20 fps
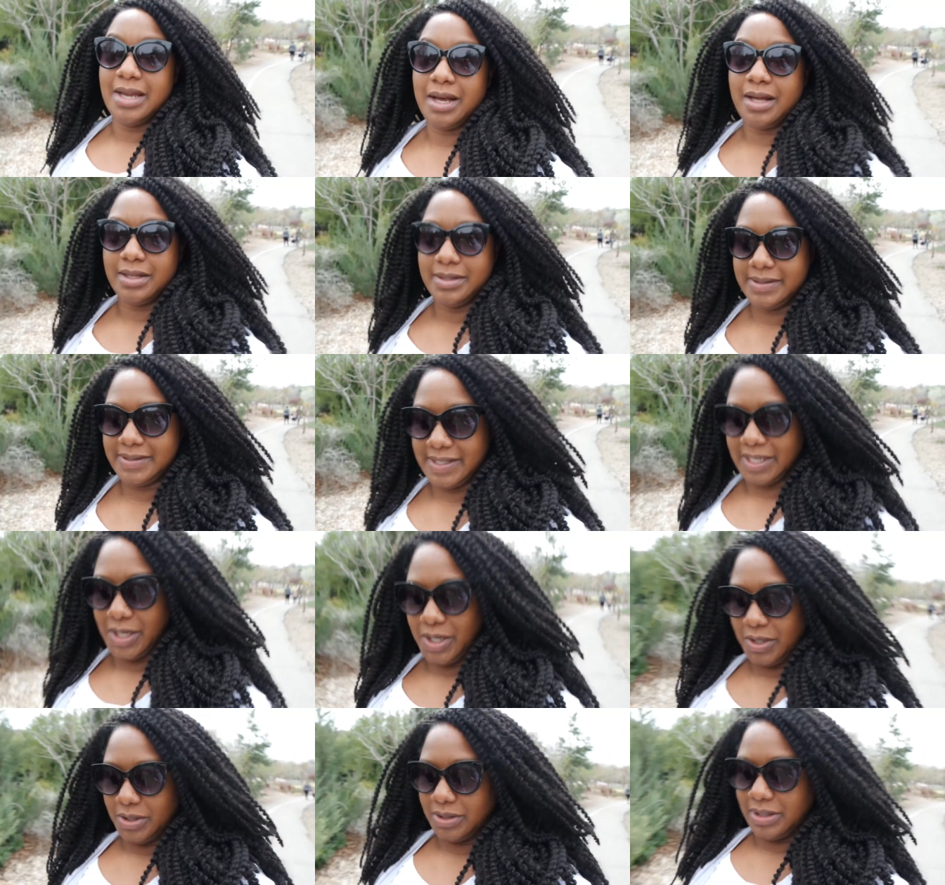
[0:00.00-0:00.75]
Y'all,
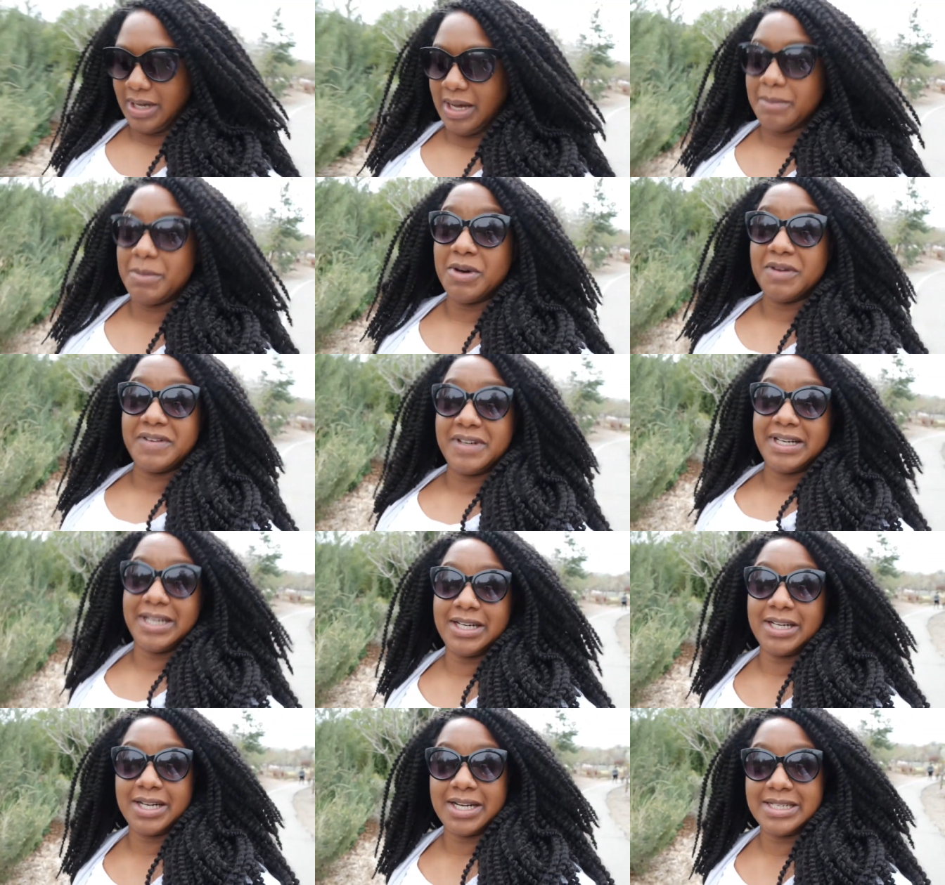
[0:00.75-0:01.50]
so I'm over
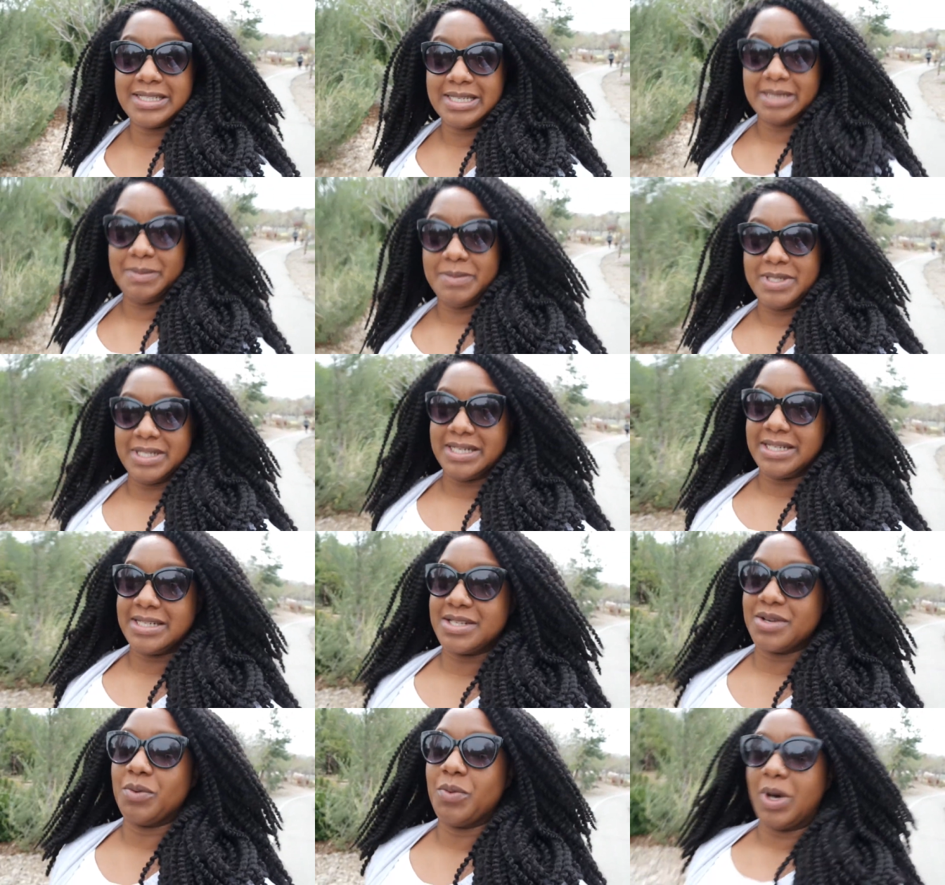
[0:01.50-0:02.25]
here
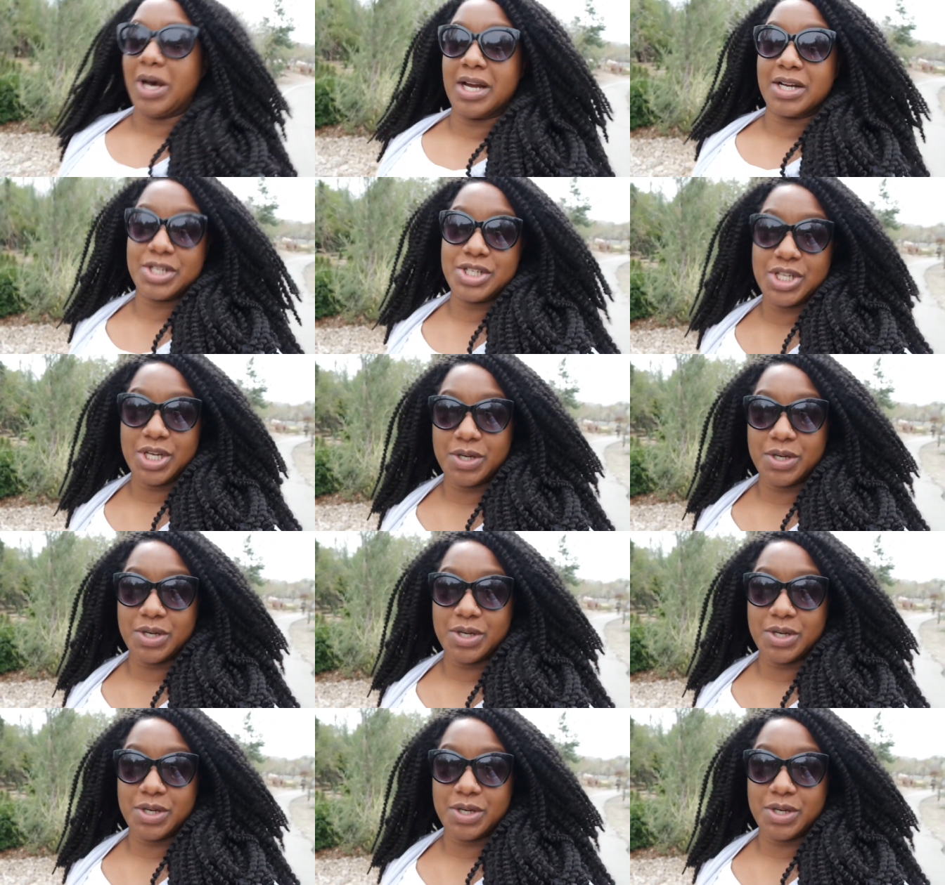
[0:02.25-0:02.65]
attempting to walk